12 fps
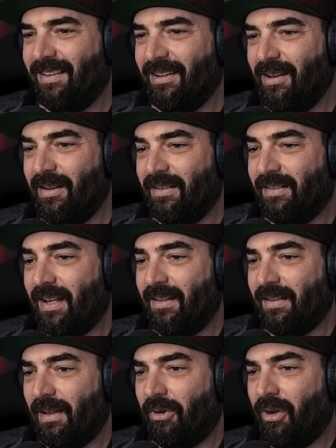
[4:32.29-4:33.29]
So here it
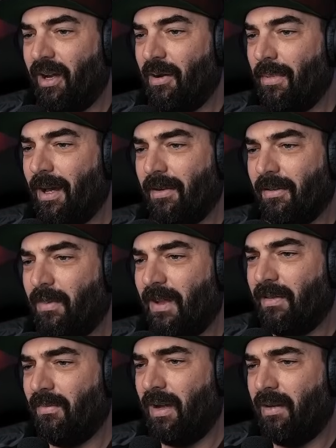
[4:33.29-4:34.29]
says, I've created a modern
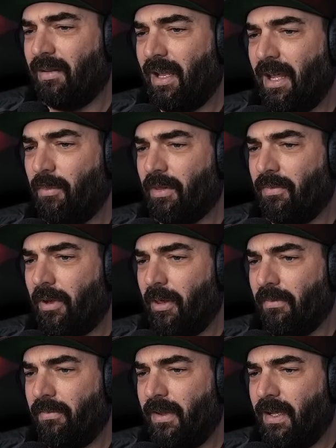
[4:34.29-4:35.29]
Space Invaders game with the following